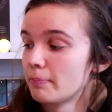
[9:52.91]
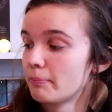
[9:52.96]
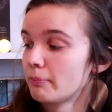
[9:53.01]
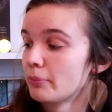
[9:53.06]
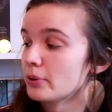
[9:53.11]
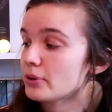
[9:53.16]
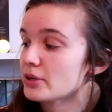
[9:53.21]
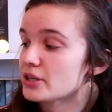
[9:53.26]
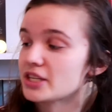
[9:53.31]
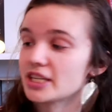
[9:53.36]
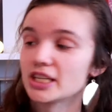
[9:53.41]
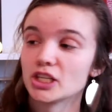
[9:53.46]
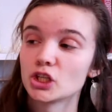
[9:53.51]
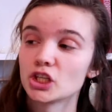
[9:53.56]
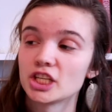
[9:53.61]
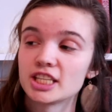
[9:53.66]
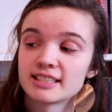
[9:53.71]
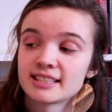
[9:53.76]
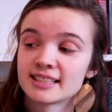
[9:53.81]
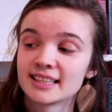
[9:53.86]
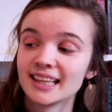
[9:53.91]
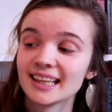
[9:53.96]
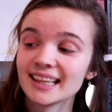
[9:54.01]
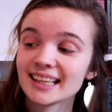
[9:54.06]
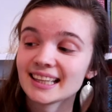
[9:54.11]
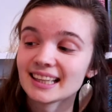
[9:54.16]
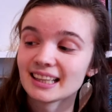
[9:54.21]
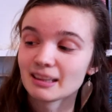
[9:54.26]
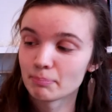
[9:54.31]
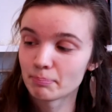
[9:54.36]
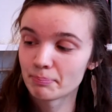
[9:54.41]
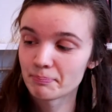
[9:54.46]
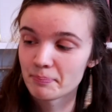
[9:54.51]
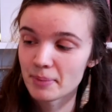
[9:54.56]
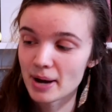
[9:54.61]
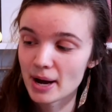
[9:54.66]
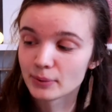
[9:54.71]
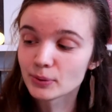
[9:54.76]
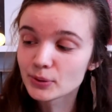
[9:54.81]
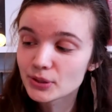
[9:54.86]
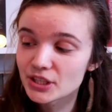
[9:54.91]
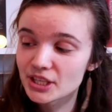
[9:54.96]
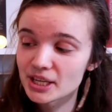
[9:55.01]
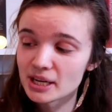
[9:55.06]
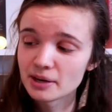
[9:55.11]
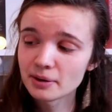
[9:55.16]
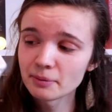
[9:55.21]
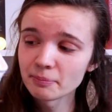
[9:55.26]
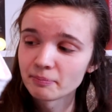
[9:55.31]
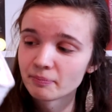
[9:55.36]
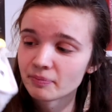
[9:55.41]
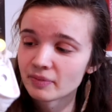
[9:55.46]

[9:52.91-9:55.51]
pushed into this little pouch here,